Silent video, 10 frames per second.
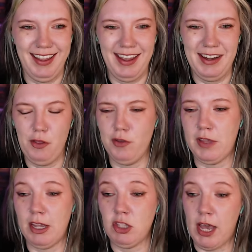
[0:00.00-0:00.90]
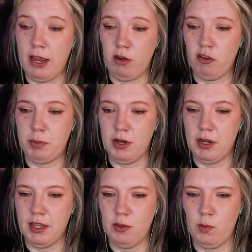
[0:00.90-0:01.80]
And now there's like tires
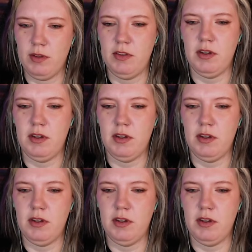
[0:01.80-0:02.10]
burning in the woods and they're